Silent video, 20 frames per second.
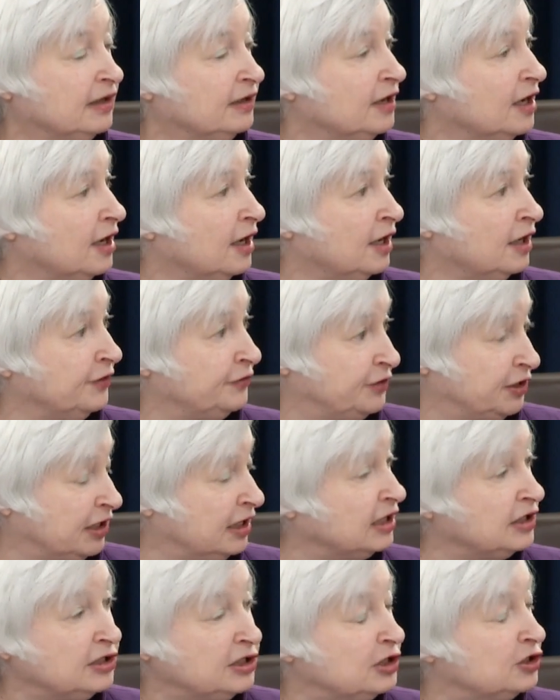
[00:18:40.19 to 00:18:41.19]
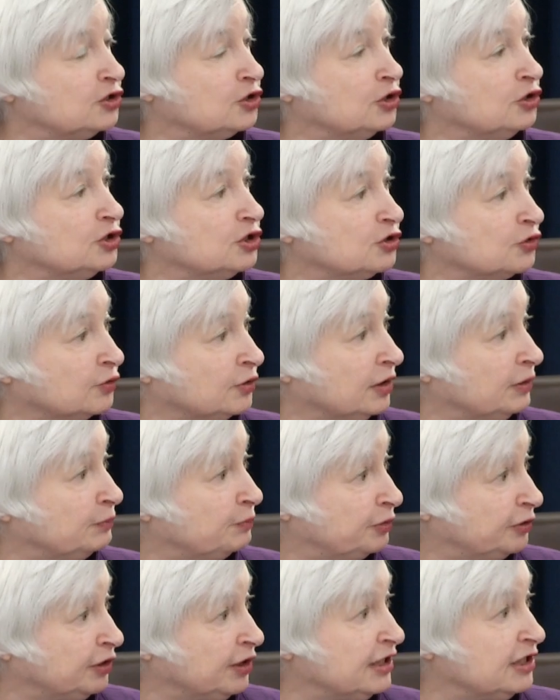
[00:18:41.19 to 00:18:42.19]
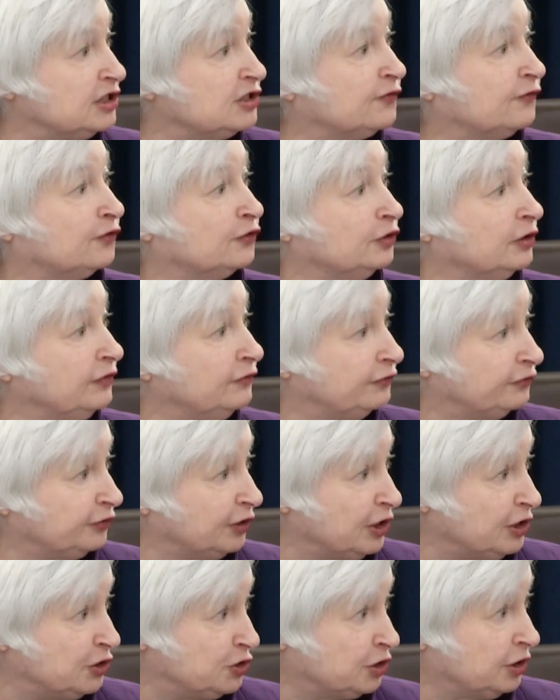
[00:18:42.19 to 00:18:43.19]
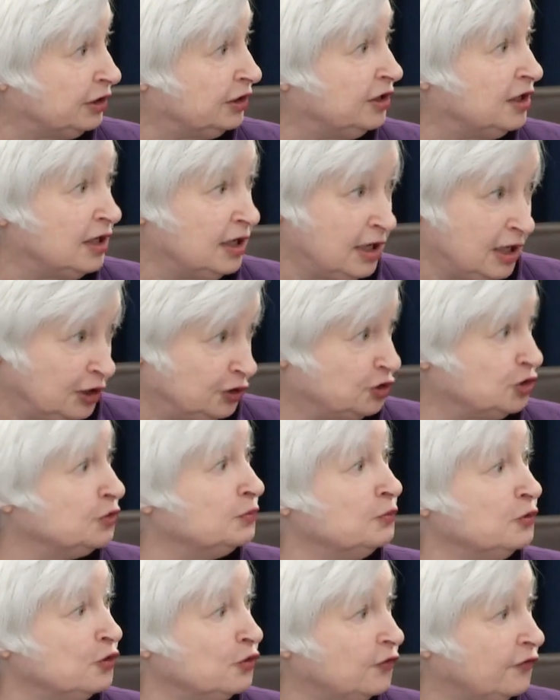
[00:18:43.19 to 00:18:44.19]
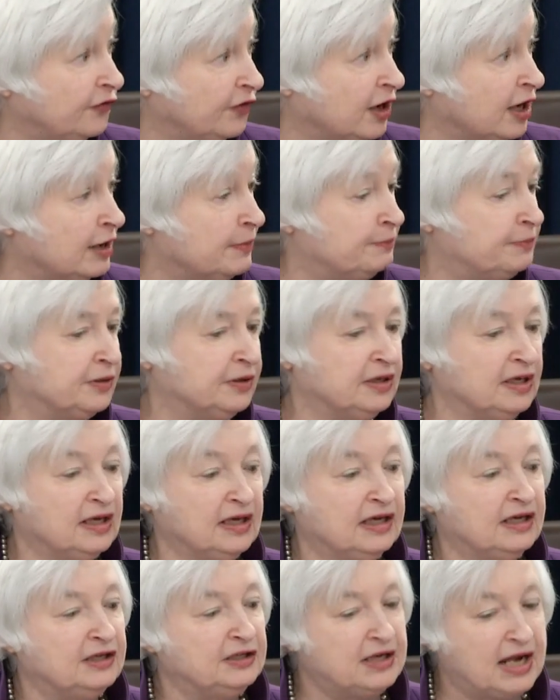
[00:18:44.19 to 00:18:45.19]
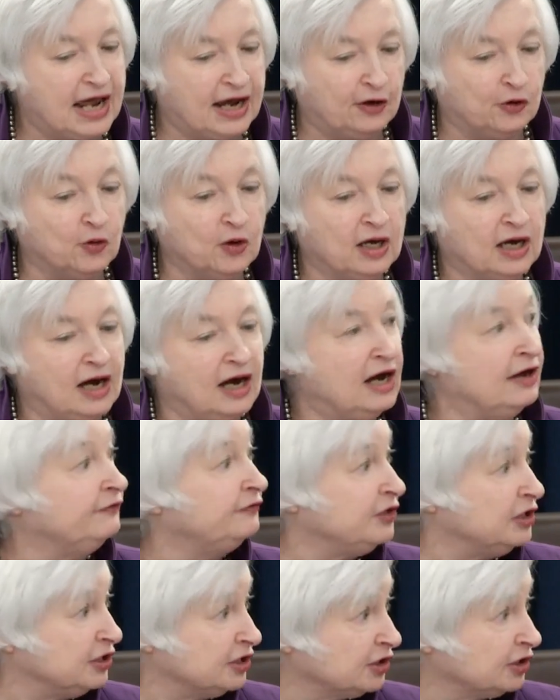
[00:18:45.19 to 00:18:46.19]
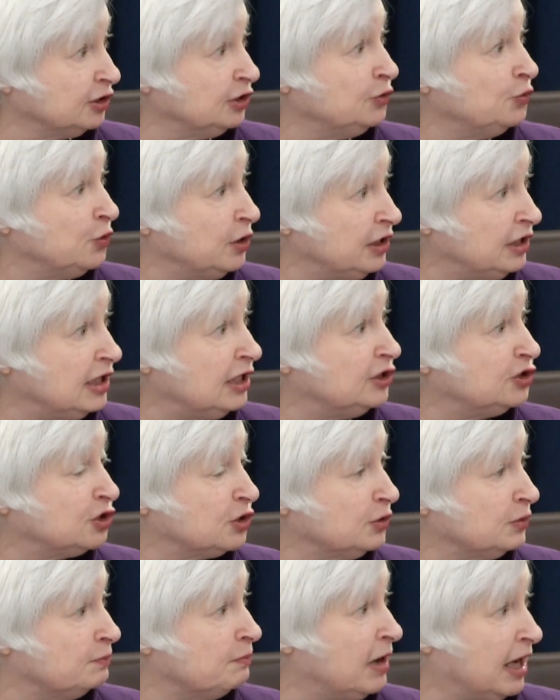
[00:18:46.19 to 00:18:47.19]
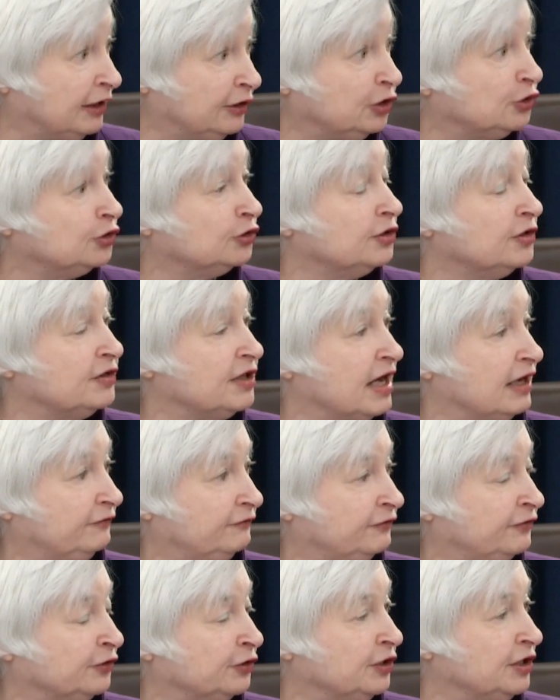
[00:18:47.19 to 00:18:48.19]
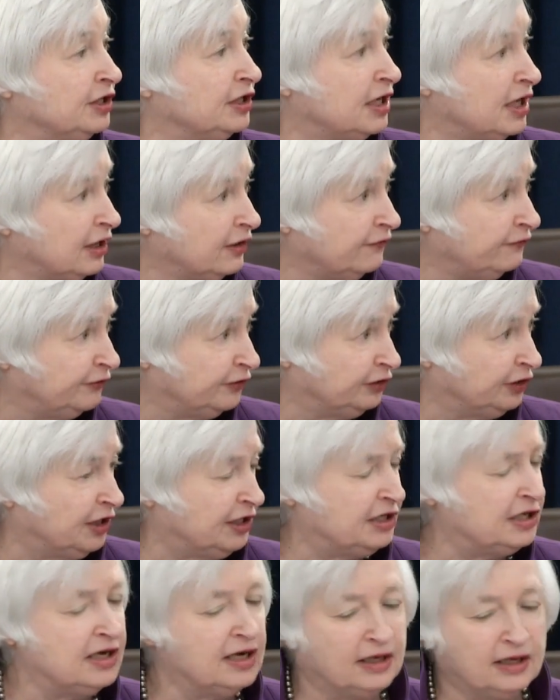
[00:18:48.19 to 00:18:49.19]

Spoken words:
the conditions are in place for inflation to move up. Now, obviously, we need to monitor that very carefully